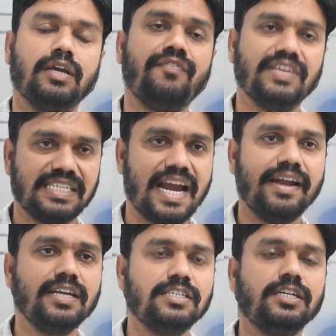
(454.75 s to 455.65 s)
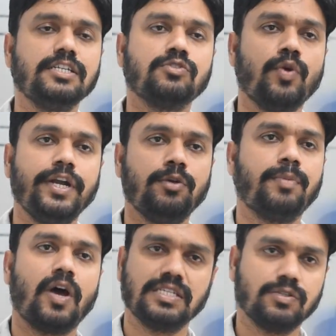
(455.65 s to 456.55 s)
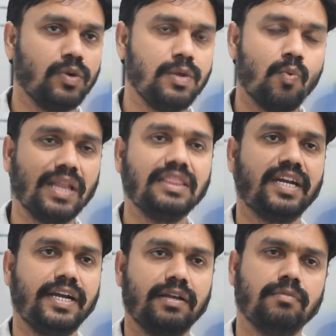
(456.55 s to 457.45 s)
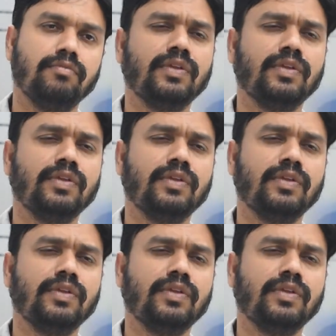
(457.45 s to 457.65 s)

if a standard agent is going to process only one thread,